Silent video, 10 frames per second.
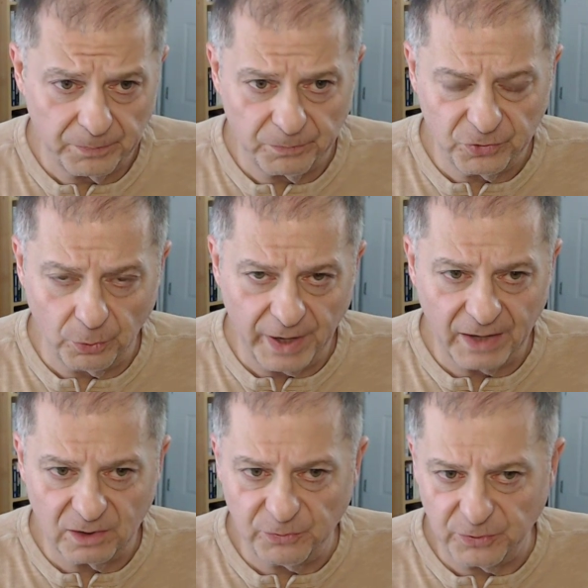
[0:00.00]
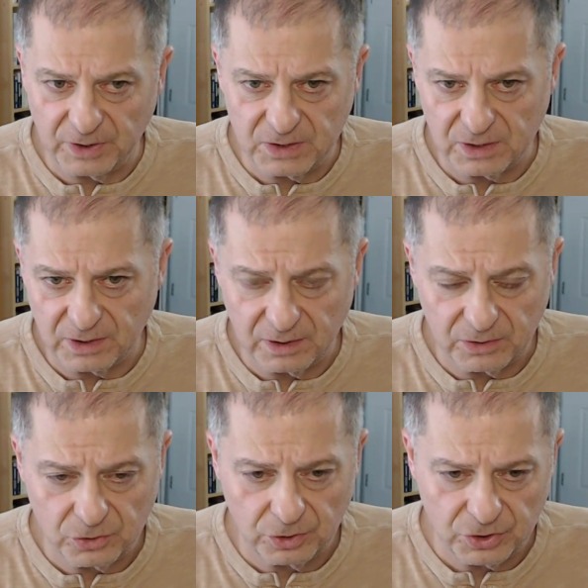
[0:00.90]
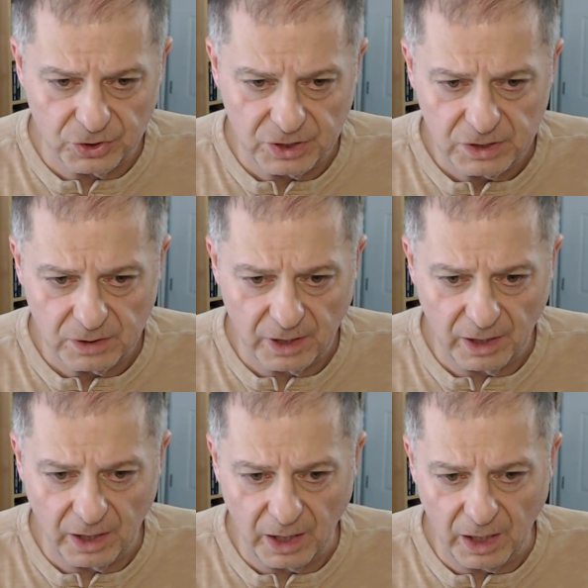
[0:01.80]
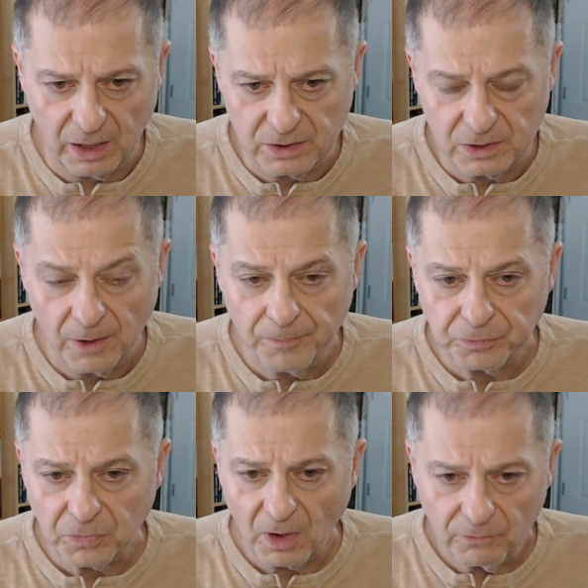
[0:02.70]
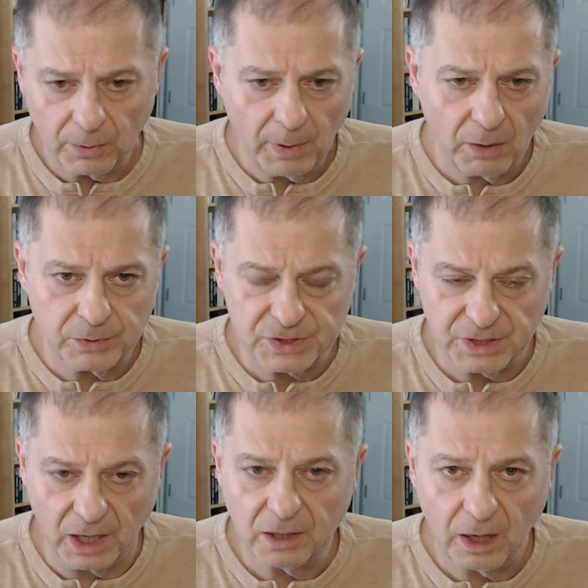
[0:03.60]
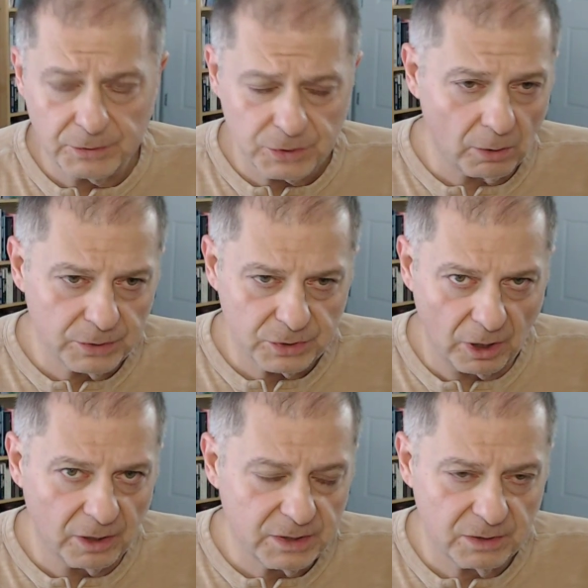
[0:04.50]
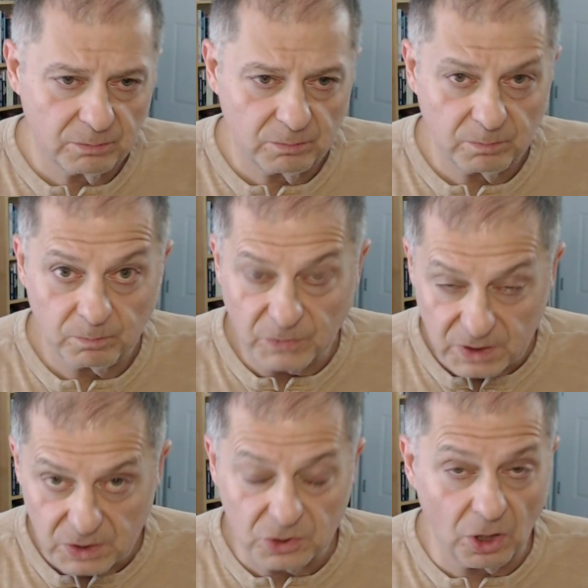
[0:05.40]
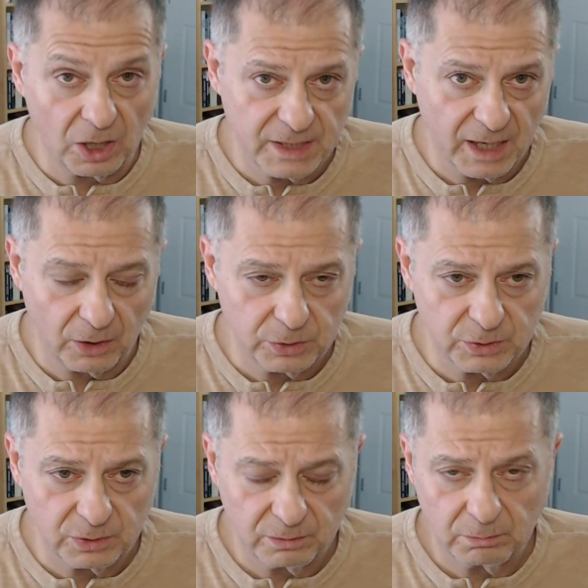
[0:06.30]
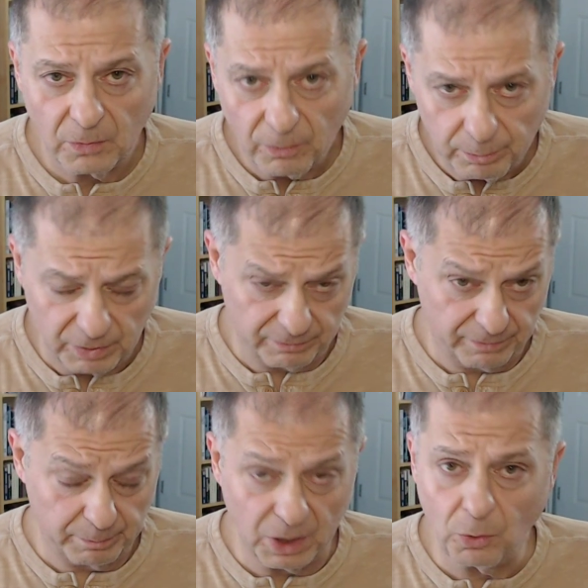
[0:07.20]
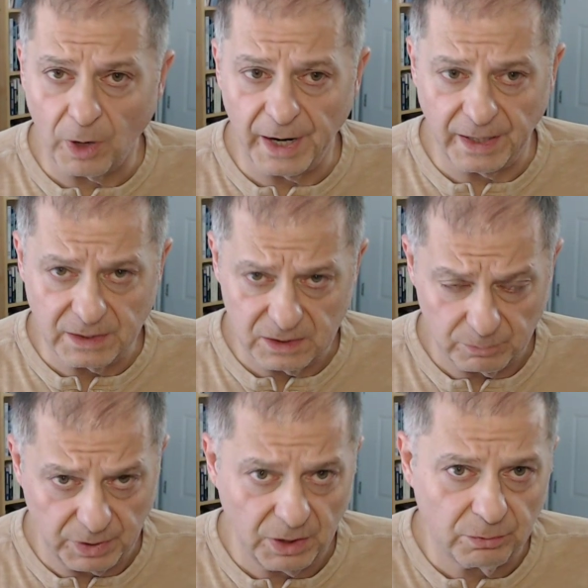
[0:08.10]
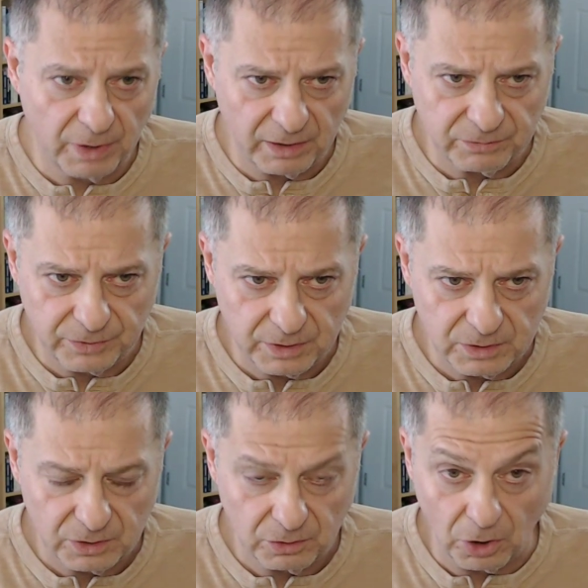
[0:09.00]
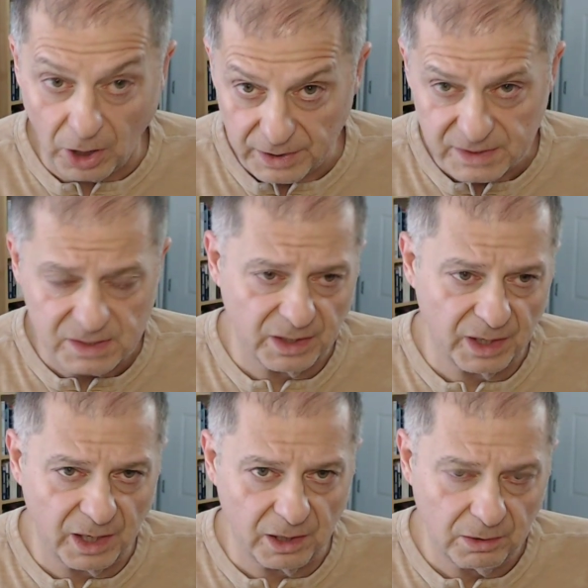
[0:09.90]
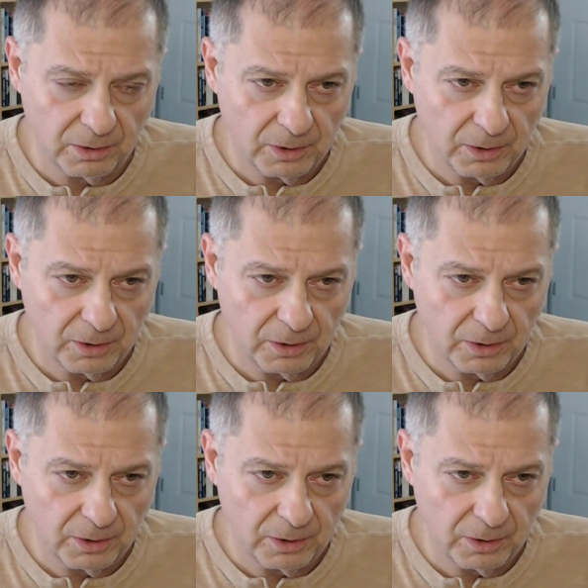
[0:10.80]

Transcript: So we had different churches, and from when I was young, I was always taught, this is God's house. Be quiet, be reverent, God is there.